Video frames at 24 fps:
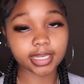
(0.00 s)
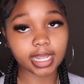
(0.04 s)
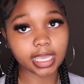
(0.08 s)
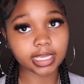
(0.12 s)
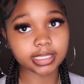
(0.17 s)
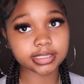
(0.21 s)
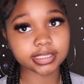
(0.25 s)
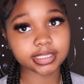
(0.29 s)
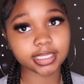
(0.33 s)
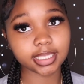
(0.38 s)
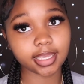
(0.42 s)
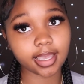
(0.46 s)

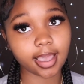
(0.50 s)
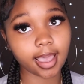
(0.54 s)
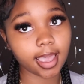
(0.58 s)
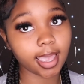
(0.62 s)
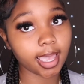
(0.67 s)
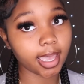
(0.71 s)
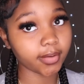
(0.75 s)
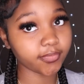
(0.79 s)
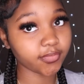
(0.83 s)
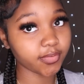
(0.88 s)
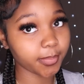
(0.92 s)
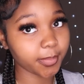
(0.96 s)
next thing
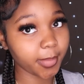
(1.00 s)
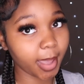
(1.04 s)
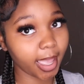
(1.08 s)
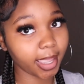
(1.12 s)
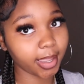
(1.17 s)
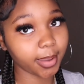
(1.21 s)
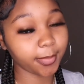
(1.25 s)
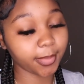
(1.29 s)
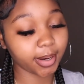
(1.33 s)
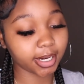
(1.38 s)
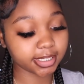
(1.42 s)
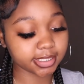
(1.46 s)
I have in
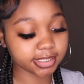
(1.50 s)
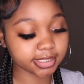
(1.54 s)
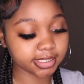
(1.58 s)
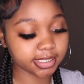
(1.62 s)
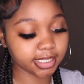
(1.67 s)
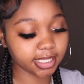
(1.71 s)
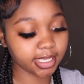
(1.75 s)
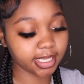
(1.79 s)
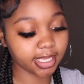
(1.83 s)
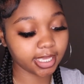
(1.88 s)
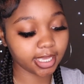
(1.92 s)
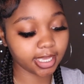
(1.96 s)
my
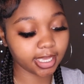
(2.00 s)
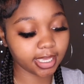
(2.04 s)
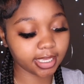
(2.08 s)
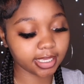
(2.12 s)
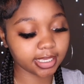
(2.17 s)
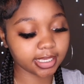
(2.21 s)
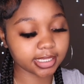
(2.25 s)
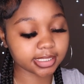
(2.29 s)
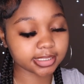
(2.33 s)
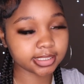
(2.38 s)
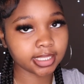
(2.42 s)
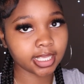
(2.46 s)
emergency
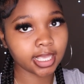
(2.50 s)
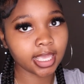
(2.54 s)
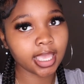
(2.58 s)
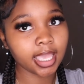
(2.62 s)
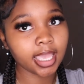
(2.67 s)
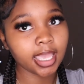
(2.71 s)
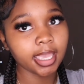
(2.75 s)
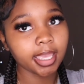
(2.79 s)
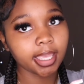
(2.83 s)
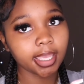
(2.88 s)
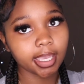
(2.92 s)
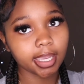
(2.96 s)
kit is
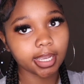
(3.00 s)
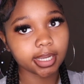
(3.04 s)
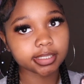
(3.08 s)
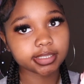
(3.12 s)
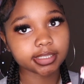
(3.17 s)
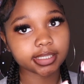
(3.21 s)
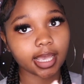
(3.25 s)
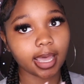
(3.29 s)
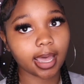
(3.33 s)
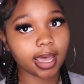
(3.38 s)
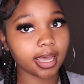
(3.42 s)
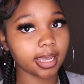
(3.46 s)

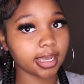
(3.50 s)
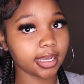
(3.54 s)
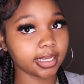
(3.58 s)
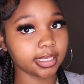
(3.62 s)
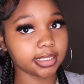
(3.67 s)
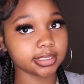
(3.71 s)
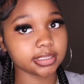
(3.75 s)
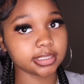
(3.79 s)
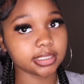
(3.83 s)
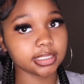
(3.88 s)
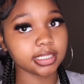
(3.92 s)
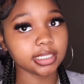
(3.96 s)
hair
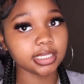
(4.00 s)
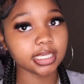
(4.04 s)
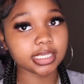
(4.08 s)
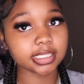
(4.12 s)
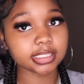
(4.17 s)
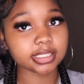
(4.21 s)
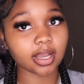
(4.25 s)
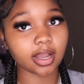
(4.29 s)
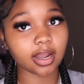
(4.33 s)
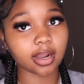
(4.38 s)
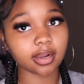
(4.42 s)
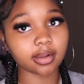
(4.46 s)
ties.
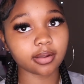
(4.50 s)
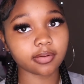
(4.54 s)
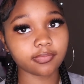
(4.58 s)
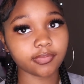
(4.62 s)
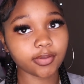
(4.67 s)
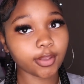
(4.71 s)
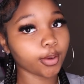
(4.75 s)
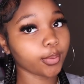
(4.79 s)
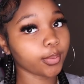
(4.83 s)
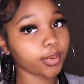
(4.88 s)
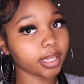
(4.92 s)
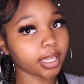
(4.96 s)
These
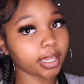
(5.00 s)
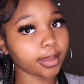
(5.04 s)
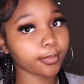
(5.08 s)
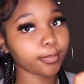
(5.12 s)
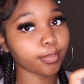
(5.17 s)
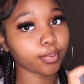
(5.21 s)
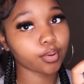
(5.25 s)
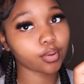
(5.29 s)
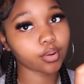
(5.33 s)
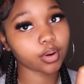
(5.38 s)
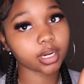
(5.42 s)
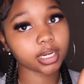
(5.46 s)
are very
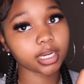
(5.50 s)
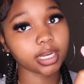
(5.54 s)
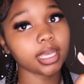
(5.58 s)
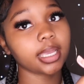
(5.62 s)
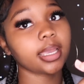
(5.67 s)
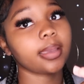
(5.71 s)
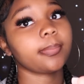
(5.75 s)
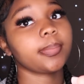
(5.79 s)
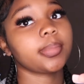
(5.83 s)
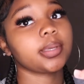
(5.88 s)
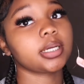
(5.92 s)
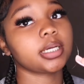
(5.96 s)

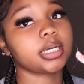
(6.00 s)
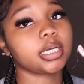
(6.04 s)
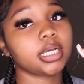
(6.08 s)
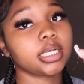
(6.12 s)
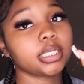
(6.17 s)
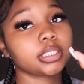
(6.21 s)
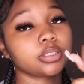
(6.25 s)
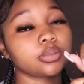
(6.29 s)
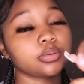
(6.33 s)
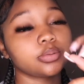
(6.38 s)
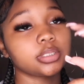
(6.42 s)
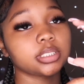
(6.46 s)
important
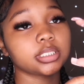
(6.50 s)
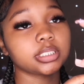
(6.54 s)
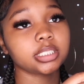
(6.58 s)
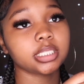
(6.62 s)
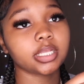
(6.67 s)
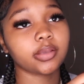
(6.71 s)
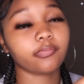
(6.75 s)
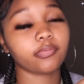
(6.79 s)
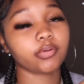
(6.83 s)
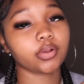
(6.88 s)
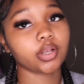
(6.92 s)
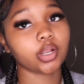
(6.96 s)
because you
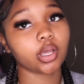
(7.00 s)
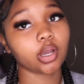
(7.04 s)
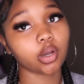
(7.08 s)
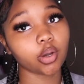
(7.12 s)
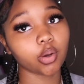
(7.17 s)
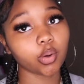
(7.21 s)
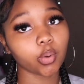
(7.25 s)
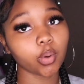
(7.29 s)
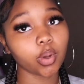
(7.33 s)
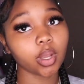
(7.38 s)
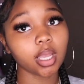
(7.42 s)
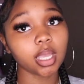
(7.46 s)
just never
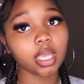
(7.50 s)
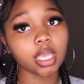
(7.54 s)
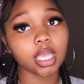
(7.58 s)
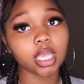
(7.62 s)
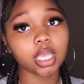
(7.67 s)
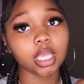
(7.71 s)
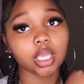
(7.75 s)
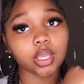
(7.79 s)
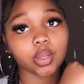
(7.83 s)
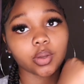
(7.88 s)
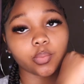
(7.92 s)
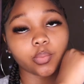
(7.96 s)
know
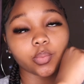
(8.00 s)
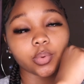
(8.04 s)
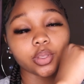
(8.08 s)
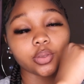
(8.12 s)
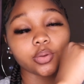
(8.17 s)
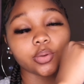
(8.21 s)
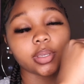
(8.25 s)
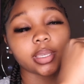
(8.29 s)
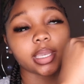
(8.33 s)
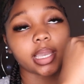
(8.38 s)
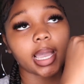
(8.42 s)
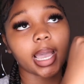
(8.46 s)

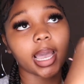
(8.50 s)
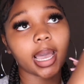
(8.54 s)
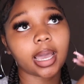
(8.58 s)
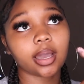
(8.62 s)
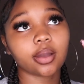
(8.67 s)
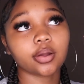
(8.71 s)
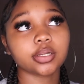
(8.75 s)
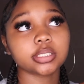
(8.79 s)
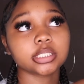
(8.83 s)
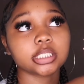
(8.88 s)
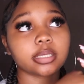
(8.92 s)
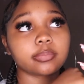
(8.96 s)
when you get
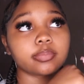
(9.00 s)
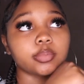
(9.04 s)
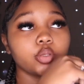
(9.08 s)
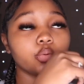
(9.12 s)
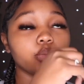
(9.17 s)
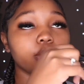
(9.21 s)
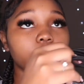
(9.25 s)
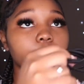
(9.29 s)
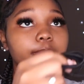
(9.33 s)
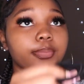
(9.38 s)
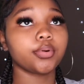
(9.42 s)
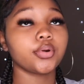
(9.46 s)
hot or
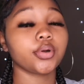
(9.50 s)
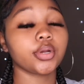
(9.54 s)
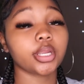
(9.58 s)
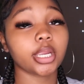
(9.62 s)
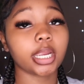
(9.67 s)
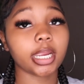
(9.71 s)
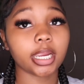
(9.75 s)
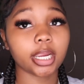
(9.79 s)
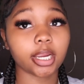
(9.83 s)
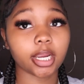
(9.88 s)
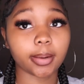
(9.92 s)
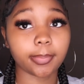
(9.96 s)
something you want to pull
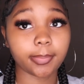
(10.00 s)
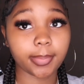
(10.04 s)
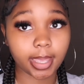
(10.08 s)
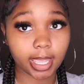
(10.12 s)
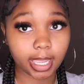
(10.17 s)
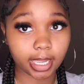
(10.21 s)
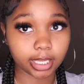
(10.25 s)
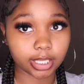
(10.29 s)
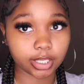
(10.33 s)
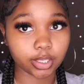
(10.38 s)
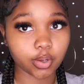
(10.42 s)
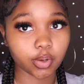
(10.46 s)
your hair
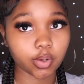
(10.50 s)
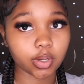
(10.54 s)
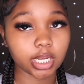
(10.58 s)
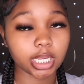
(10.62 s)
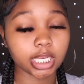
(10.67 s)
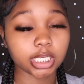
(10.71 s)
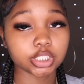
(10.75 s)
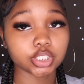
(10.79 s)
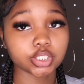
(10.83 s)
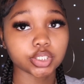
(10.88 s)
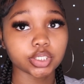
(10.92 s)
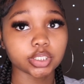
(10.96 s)
back you
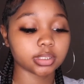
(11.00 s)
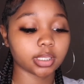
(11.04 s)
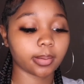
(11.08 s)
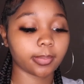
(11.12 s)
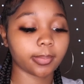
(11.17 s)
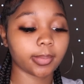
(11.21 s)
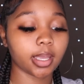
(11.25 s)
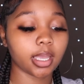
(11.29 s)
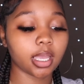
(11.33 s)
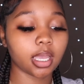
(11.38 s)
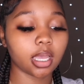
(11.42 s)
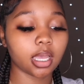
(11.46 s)
need you
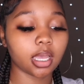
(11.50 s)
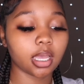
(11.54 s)
some